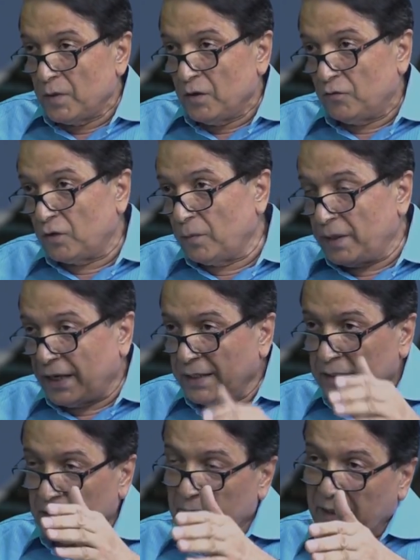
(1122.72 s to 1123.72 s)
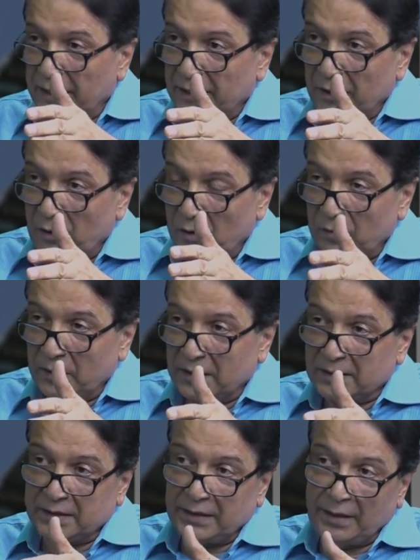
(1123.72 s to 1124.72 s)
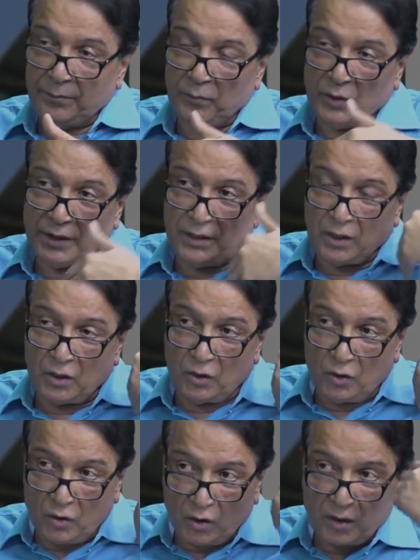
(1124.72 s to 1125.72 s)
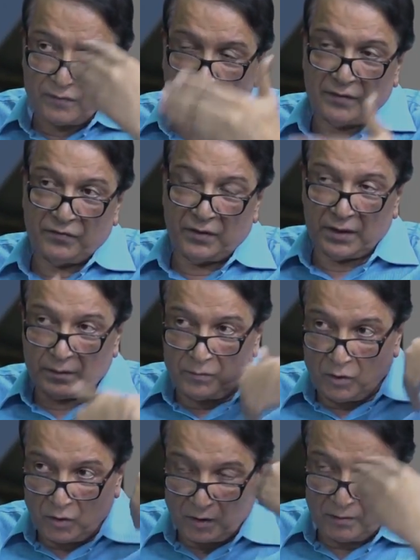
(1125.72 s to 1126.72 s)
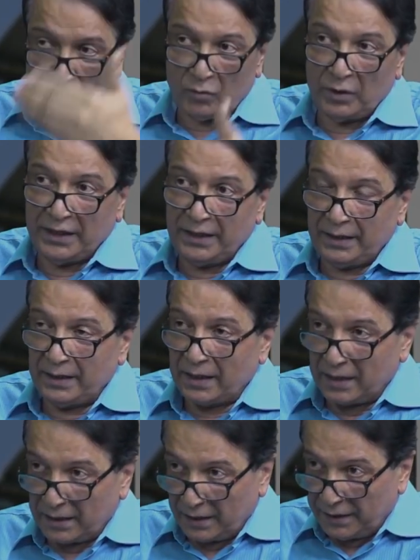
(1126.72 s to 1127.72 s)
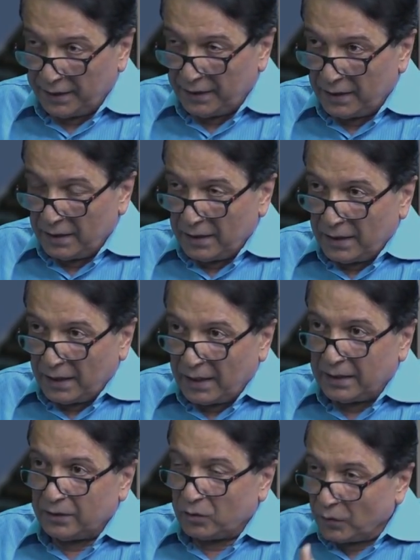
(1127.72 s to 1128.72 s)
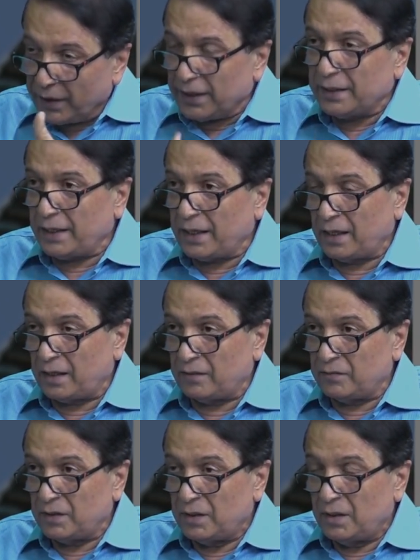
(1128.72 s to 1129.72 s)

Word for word: From 1990 onwards, they put in a lot of effort, a lot of money in R&D, and today they have